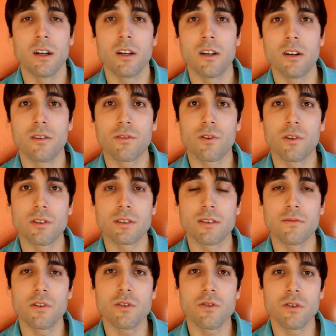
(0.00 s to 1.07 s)
of course in
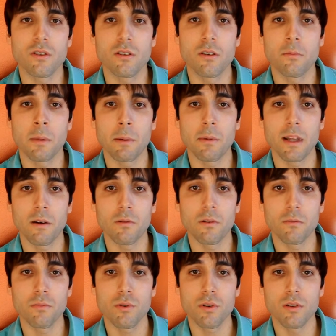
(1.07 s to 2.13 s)
the future, maybe that will
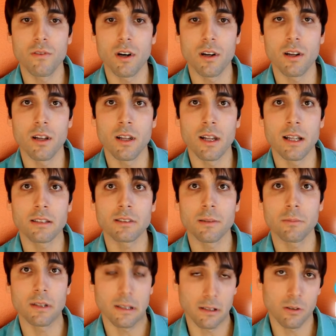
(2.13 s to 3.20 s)
improve on it, and that's
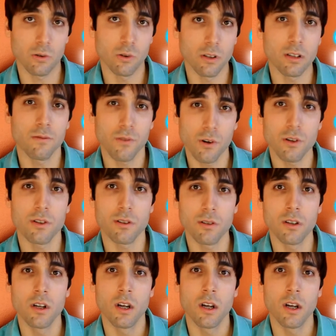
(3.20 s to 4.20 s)
something cool to look forward to.